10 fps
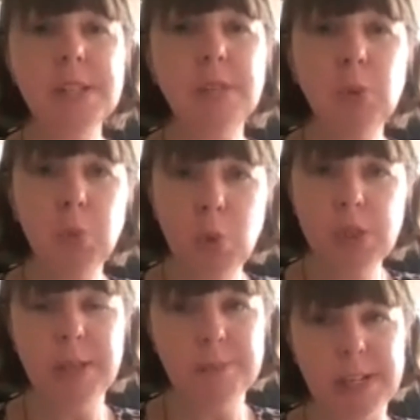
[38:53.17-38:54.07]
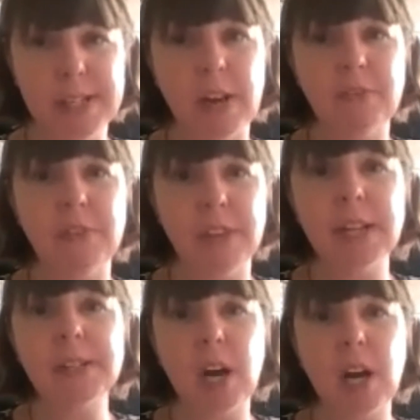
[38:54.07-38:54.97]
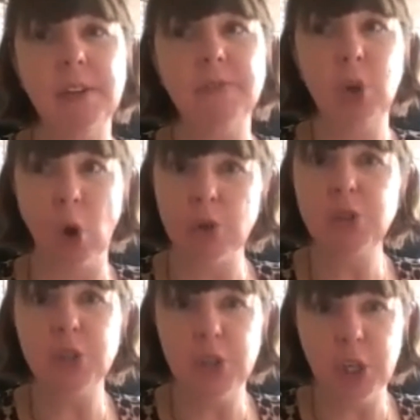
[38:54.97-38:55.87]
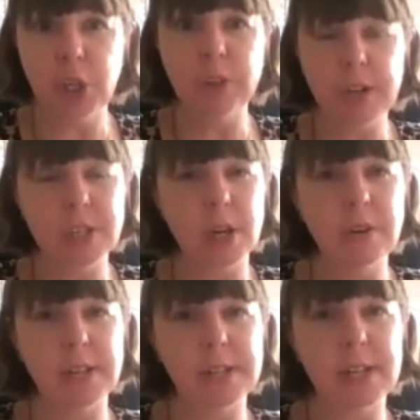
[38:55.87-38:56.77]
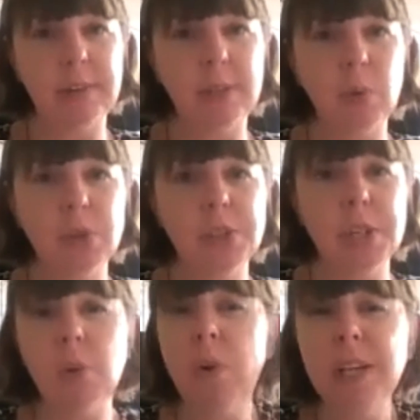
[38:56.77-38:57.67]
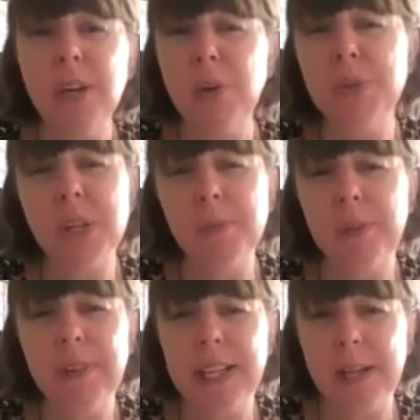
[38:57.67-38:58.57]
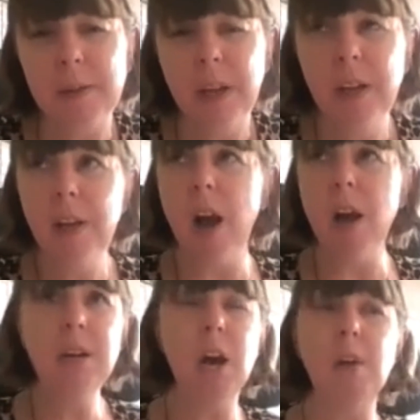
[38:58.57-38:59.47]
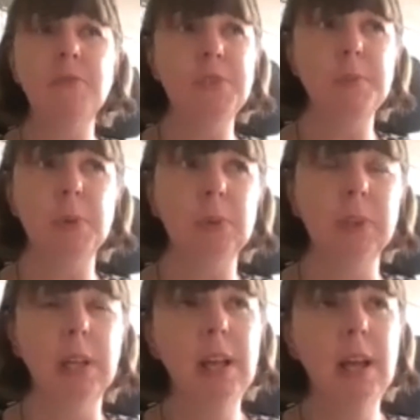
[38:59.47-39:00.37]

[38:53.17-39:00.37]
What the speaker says: So rewarding myself for things that I've got to do that I don't necessarily want to do, or I know is going to be really uncomfortable.